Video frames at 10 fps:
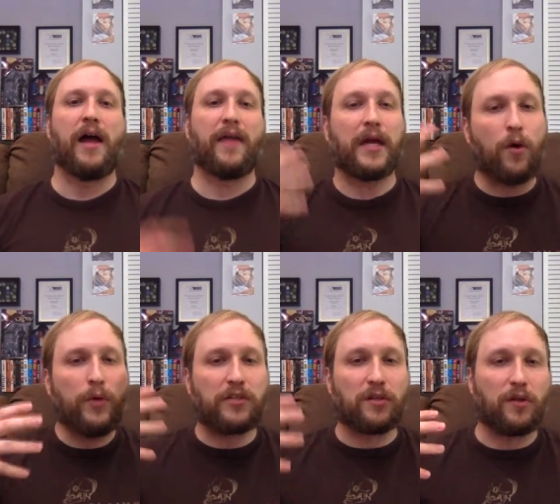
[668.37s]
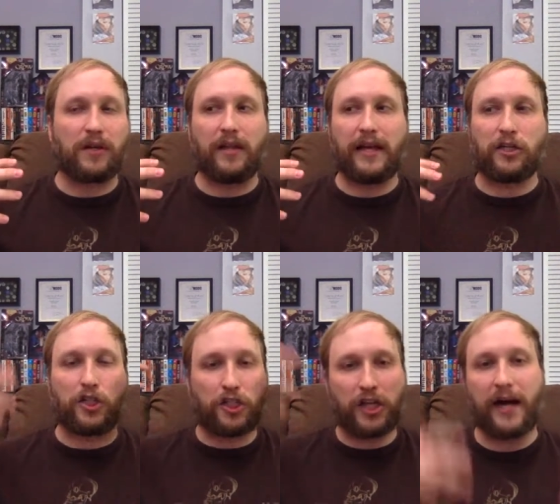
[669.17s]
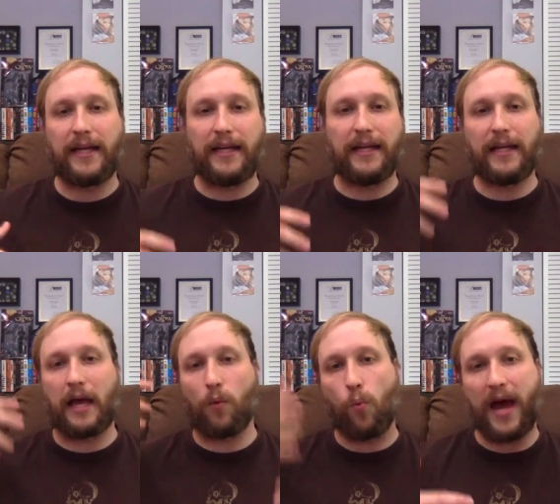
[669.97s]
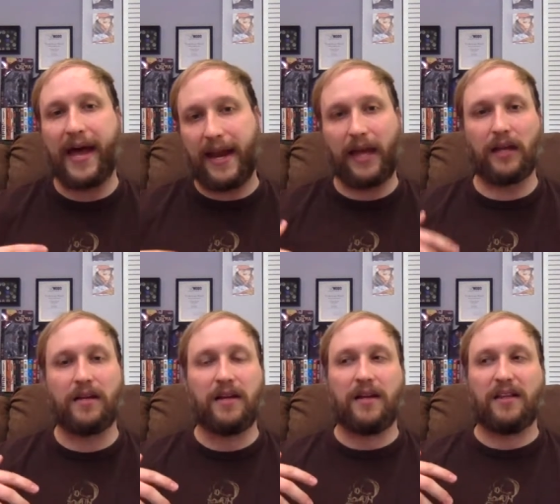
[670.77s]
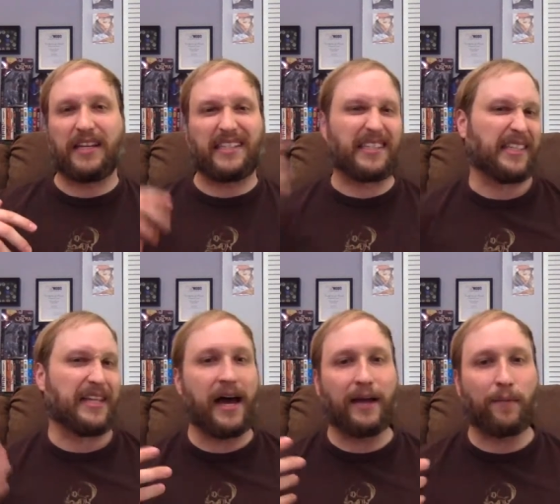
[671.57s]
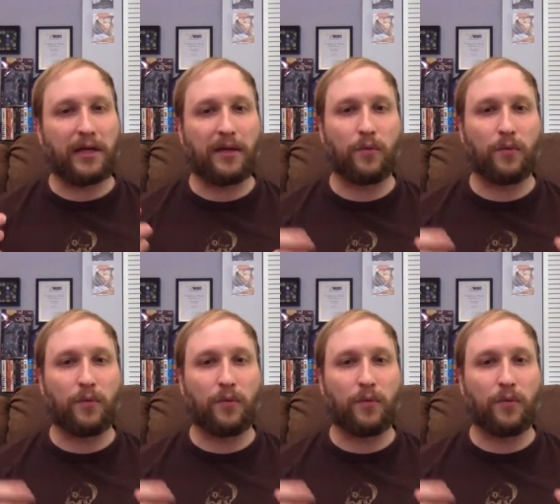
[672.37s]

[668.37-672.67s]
and they always look like shiny and wet and like slimy,